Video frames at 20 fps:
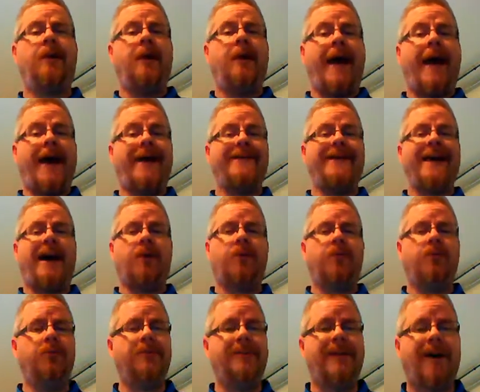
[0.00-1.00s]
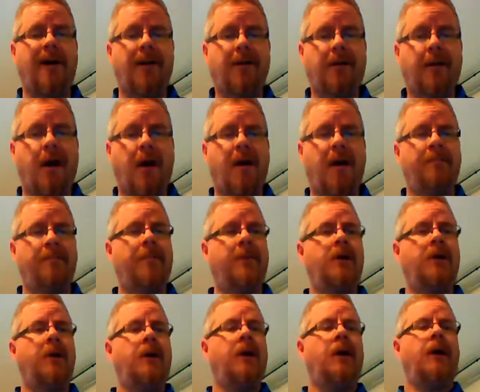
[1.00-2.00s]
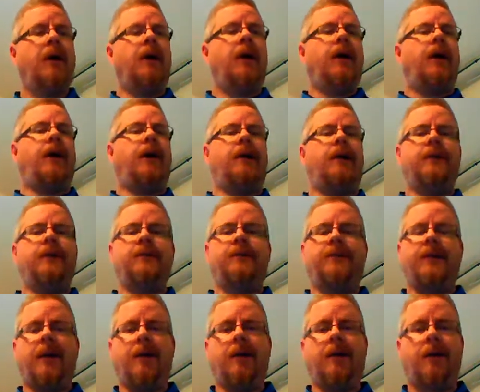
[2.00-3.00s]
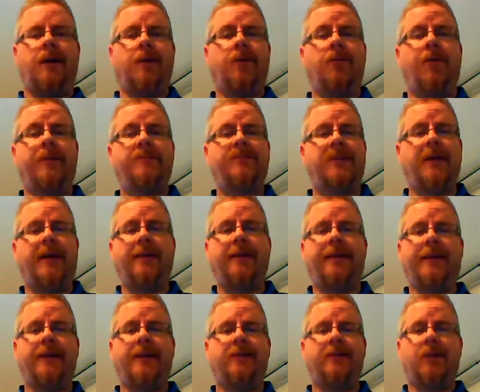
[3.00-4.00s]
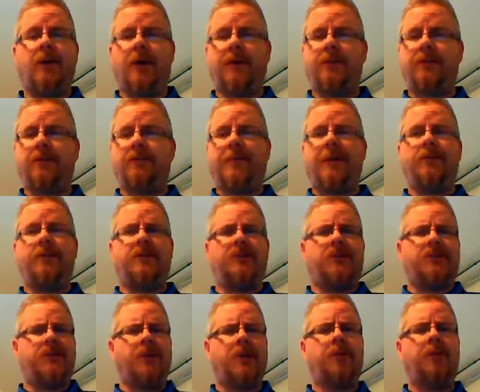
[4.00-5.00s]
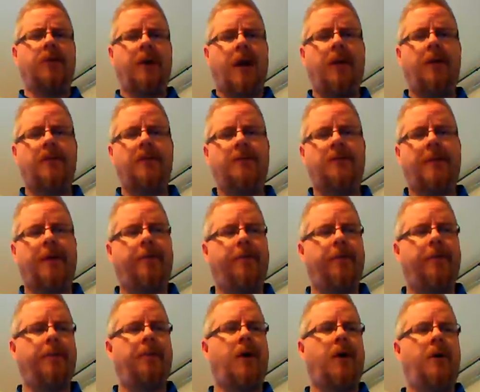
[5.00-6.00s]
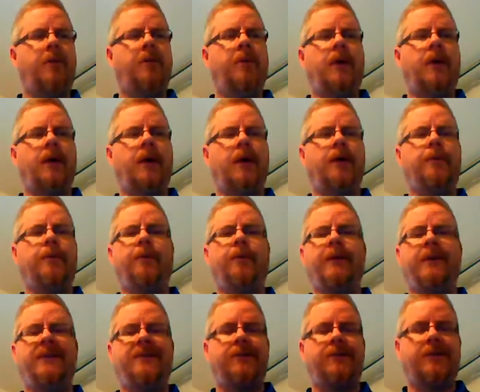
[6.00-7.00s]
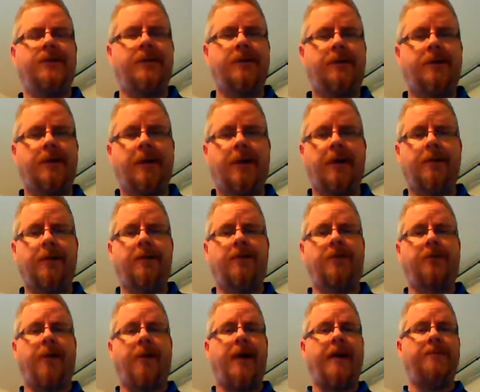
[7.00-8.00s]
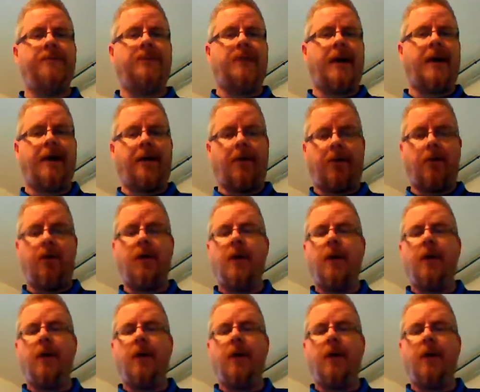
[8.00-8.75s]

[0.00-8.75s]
at yahoo.com. It is a website that talks about just general knowledge about football. For instance, describes how